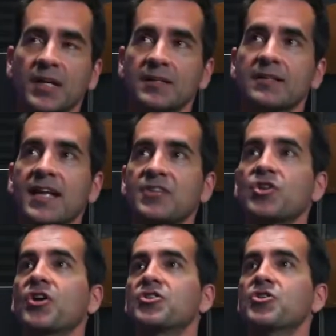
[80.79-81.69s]
But
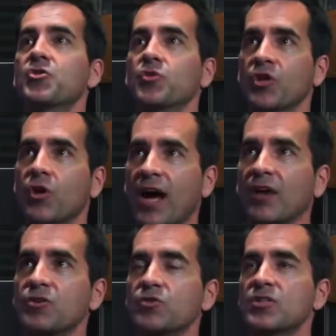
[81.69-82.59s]
that's on you, you know,
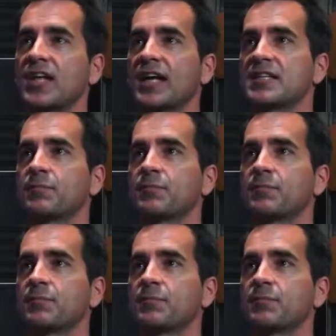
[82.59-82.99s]
how you decide